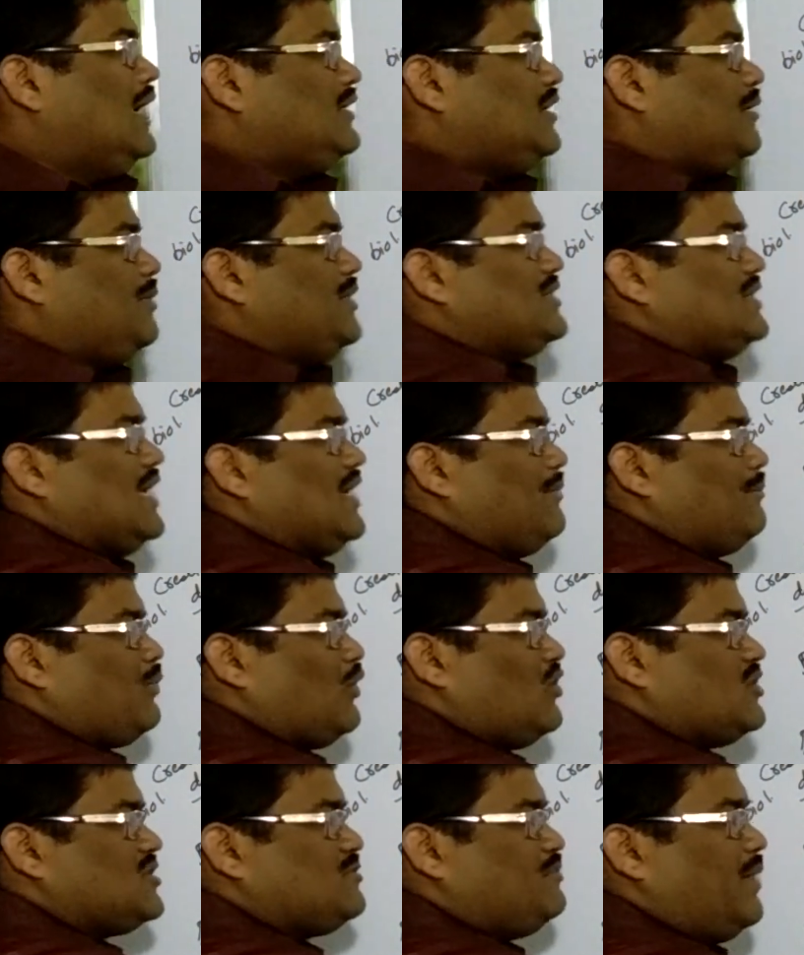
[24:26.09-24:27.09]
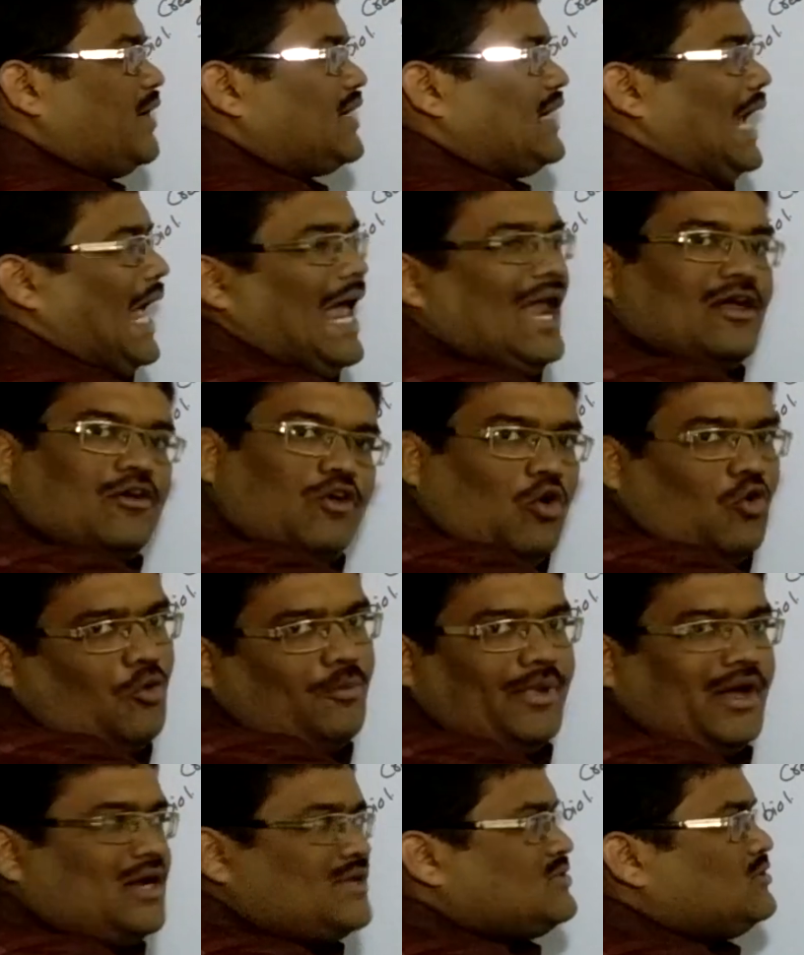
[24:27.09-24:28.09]
That means prospect
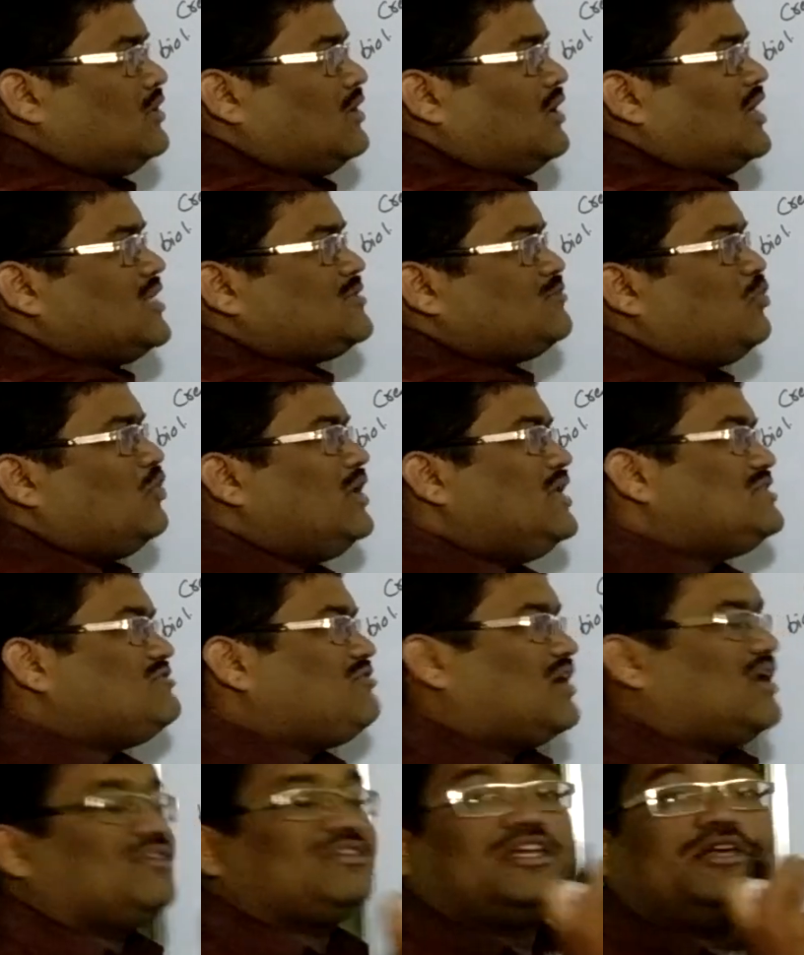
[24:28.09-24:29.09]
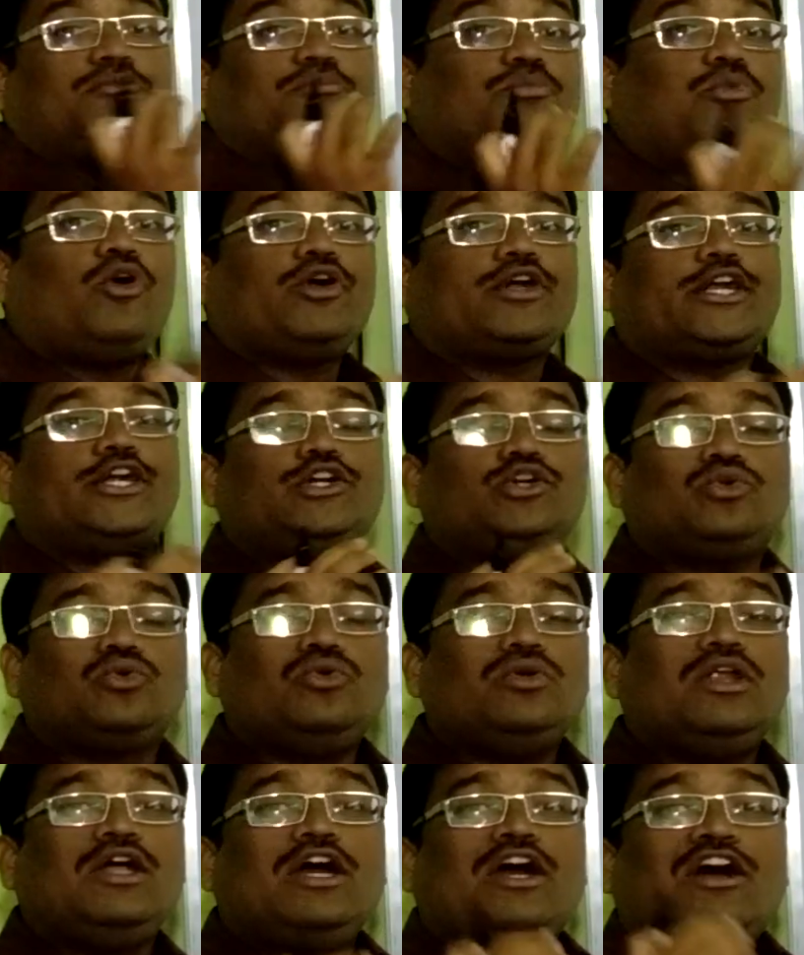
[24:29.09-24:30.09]
COPIA also. RASMOL is one of the important
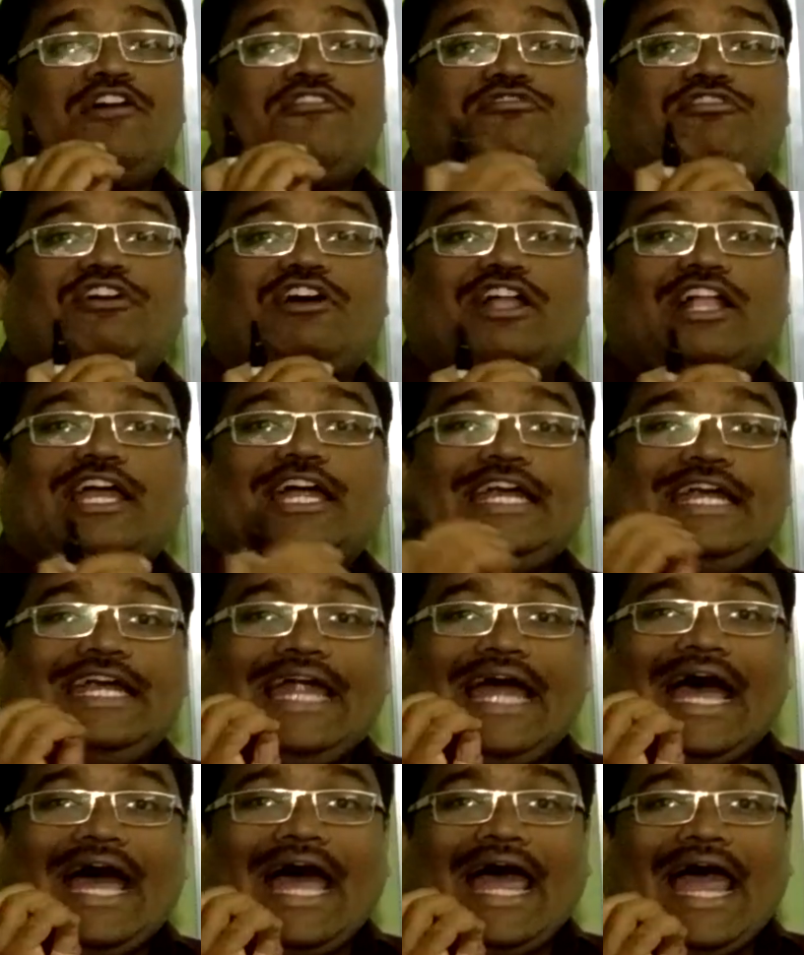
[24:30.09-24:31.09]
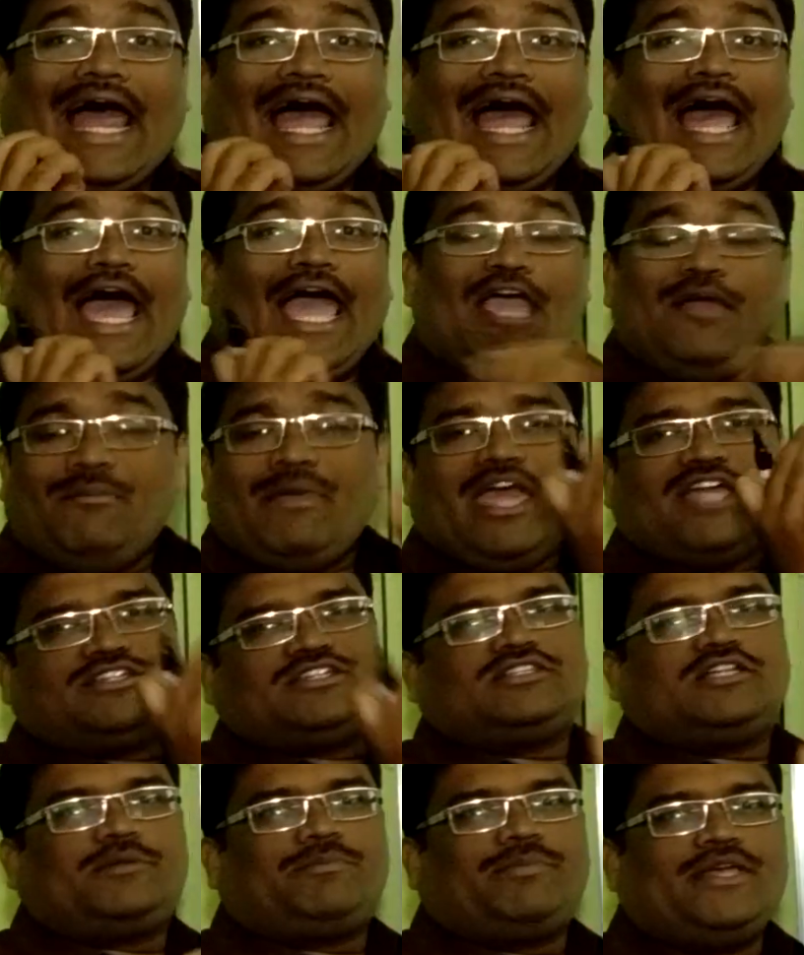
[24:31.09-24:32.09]
tool for
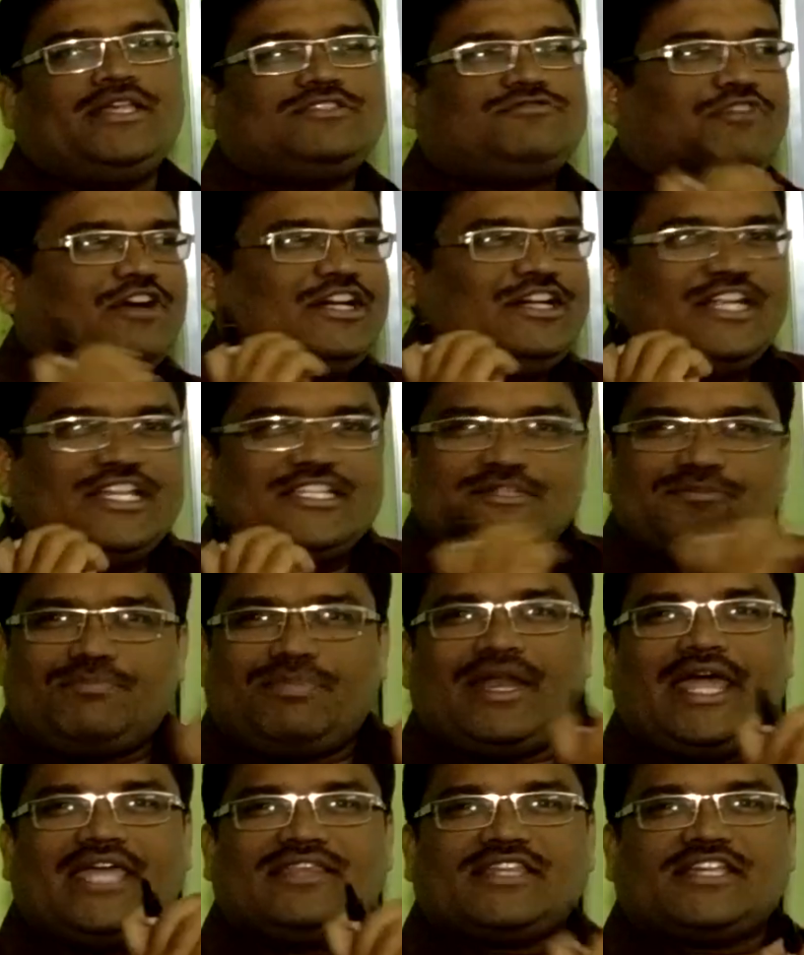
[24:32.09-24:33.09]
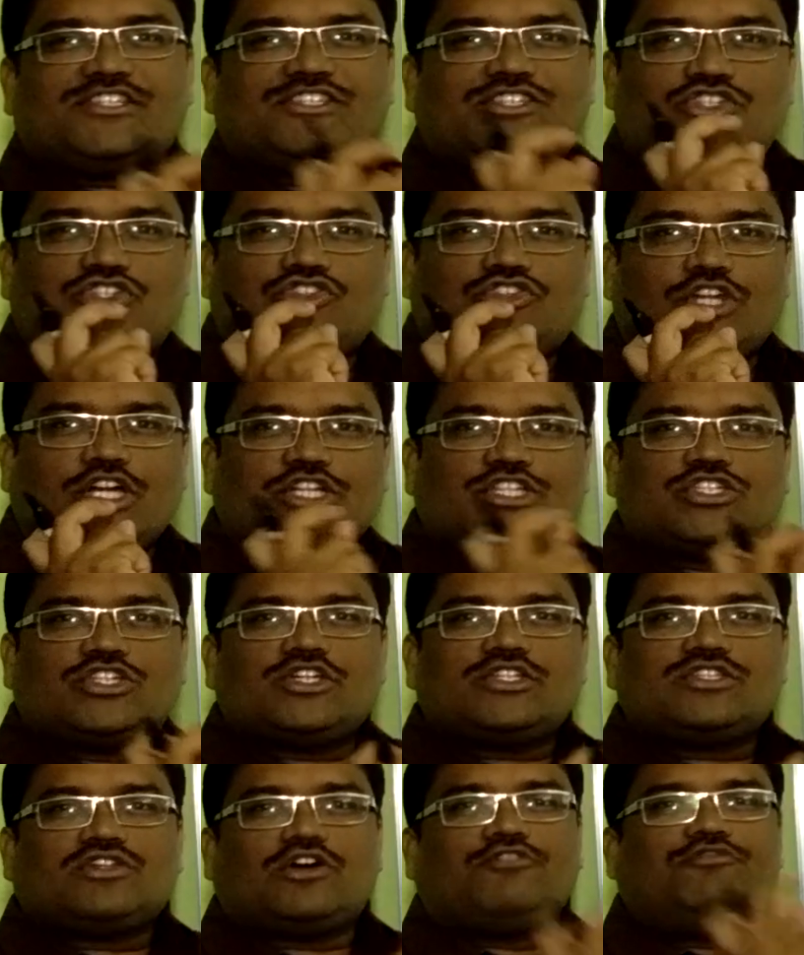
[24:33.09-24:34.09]
image. That means for displaying the
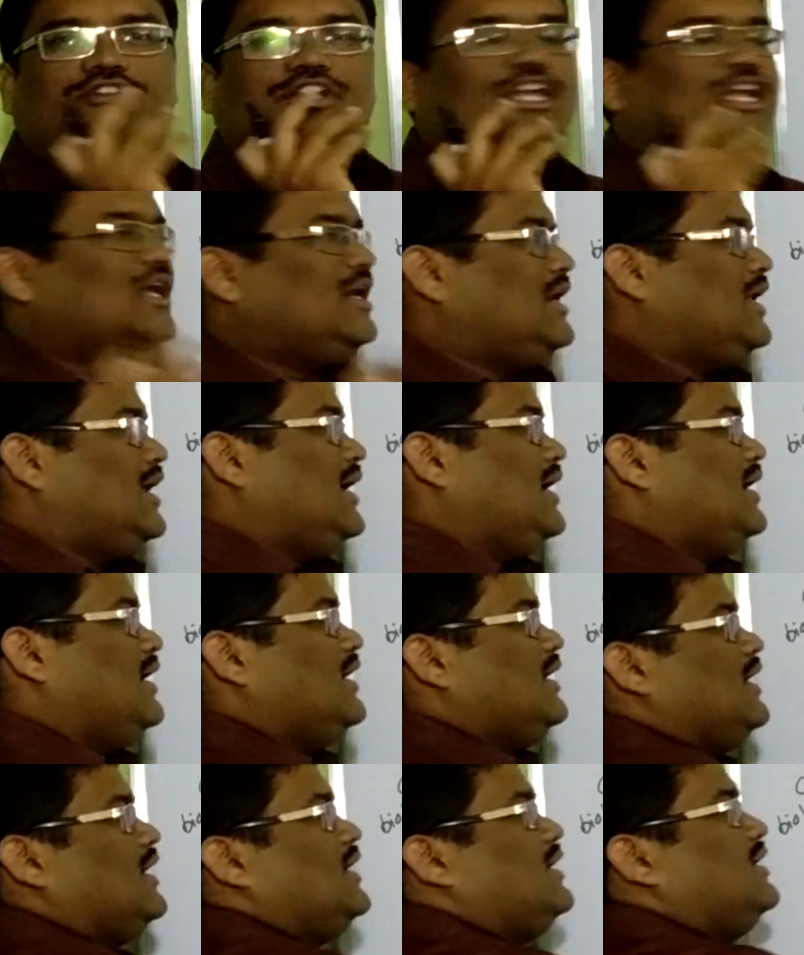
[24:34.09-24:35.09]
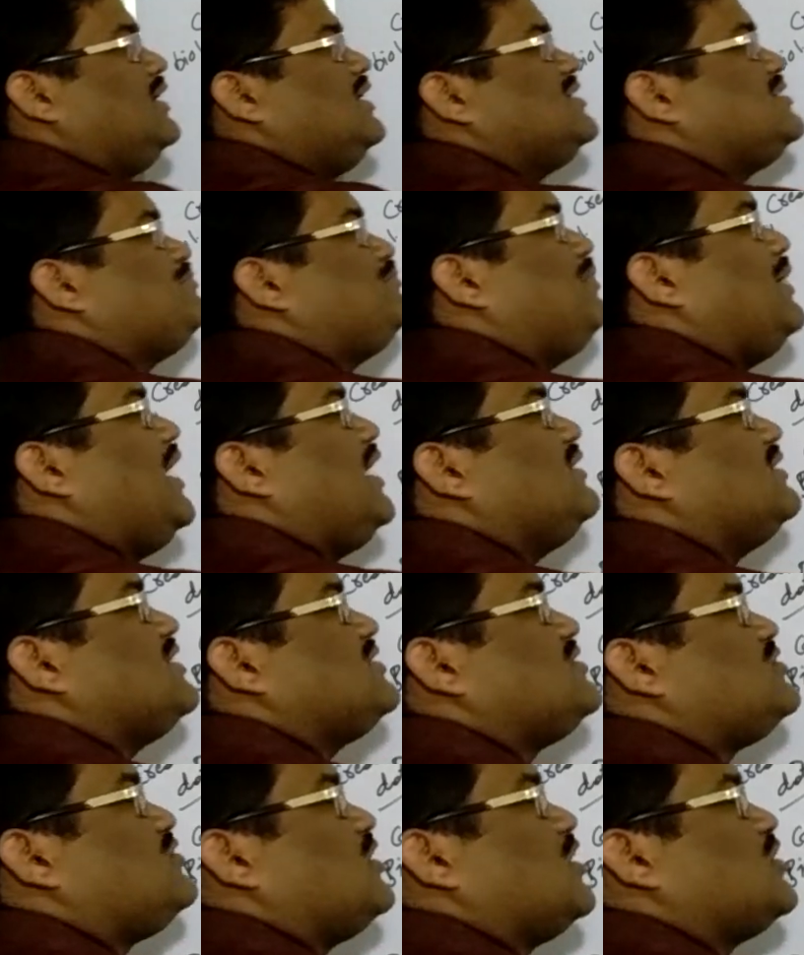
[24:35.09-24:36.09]
structures of DNA. Displaying
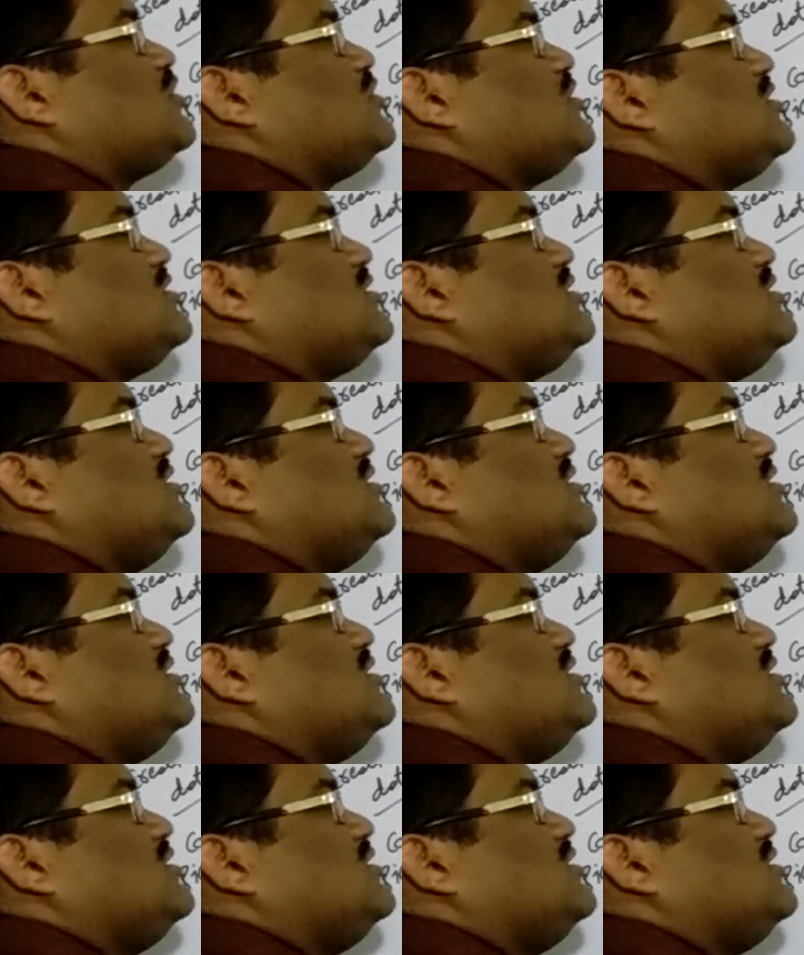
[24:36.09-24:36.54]
the structures.